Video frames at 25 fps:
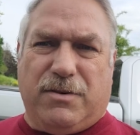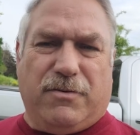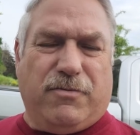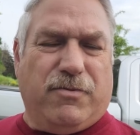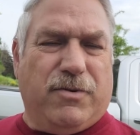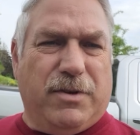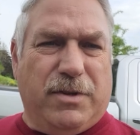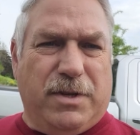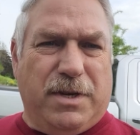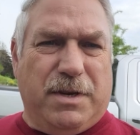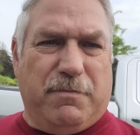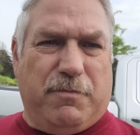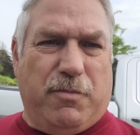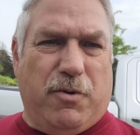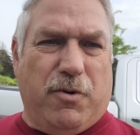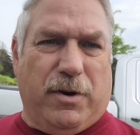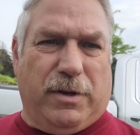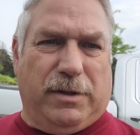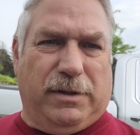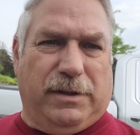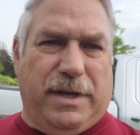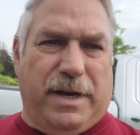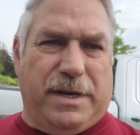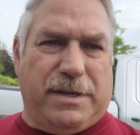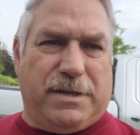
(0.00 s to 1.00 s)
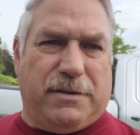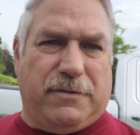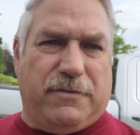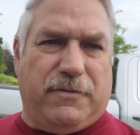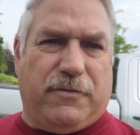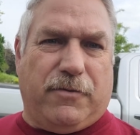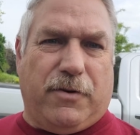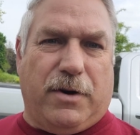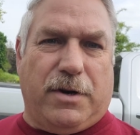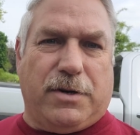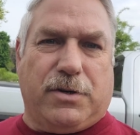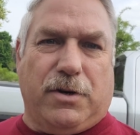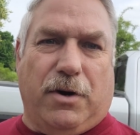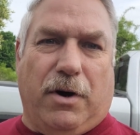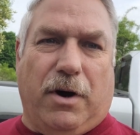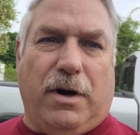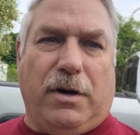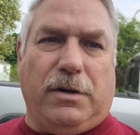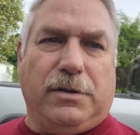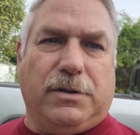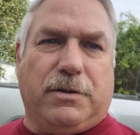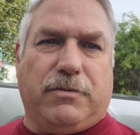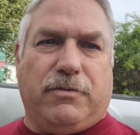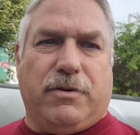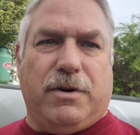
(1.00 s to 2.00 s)
a really important lesson for us
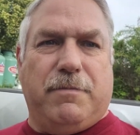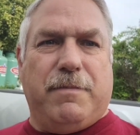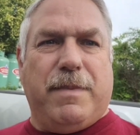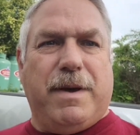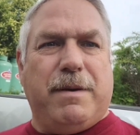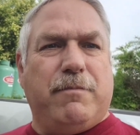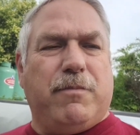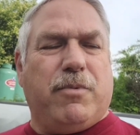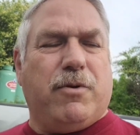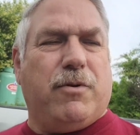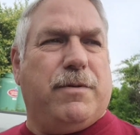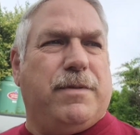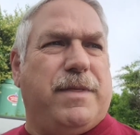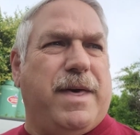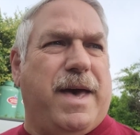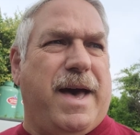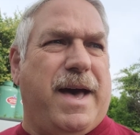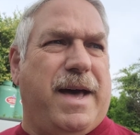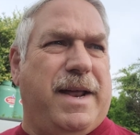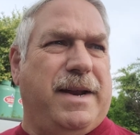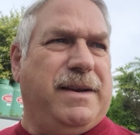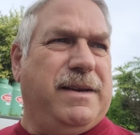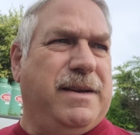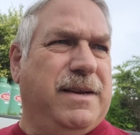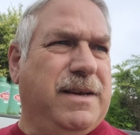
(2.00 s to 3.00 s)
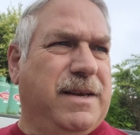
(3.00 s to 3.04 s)
all to remember that